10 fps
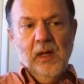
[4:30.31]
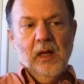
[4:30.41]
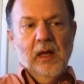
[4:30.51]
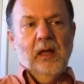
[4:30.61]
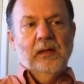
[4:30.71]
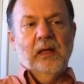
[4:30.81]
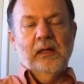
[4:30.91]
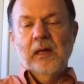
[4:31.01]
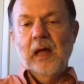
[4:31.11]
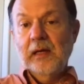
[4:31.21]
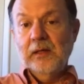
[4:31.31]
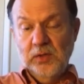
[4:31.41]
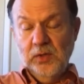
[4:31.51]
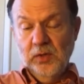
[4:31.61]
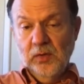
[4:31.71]
and then in
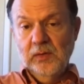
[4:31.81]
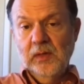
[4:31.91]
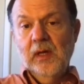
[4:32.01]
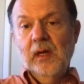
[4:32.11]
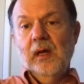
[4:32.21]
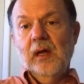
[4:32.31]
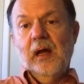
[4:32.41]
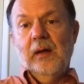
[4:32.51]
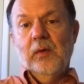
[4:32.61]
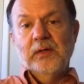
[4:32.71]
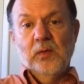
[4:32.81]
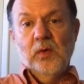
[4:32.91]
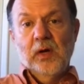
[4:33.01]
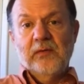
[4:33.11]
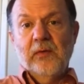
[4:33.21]
92 I went to
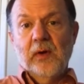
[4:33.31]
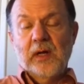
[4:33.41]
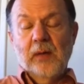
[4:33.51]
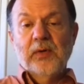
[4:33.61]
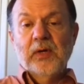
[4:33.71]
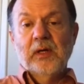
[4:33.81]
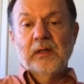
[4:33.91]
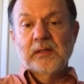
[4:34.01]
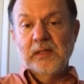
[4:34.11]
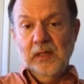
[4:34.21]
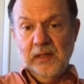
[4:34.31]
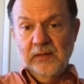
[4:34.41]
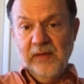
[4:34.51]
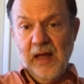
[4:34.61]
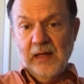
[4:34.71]
work for a company in
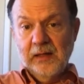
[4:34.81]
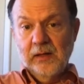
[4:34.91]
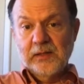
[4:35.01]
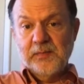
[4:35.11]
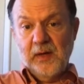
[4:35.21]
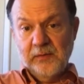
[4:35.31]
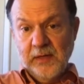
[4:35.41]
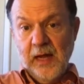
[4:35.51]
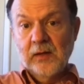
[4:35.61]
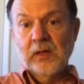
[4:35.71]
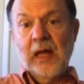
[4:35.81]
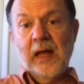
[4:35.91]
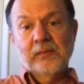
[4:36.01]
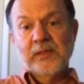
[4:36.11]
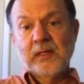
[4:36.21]
Silicon Valley called Spectrodiode
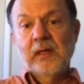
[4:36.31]
Labs,